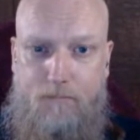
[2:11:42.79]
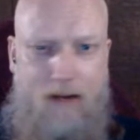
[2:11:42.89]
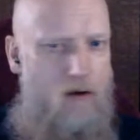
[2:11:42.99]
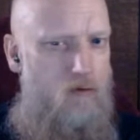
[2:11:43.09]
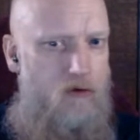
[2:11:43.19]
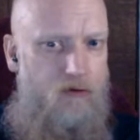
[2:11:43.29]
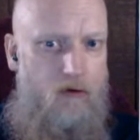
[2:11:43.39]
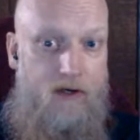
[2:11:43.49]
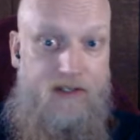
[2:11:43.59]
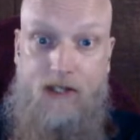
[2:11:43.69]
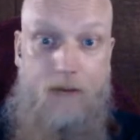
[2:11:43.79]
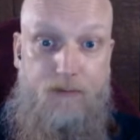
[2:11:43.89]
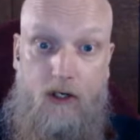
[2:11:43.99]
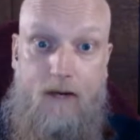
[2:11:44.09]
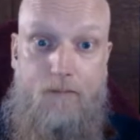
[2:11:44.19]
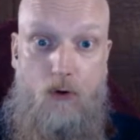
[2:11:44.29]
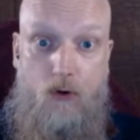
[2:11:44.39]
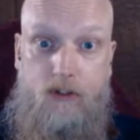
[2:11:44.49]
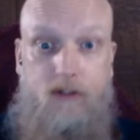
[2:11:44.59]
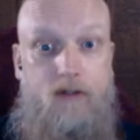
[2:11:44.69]
Boundaries are exceptionally
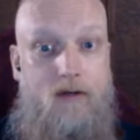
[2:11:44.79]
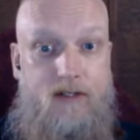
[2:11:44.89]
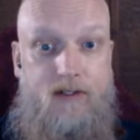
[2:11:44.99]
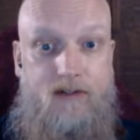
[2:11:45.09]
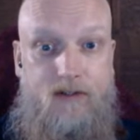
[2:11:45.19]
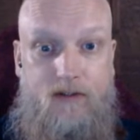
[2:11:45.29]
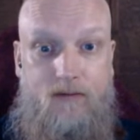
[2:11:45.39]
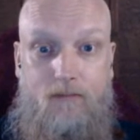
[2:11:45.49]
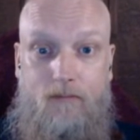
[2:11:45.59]
important to our ancestors,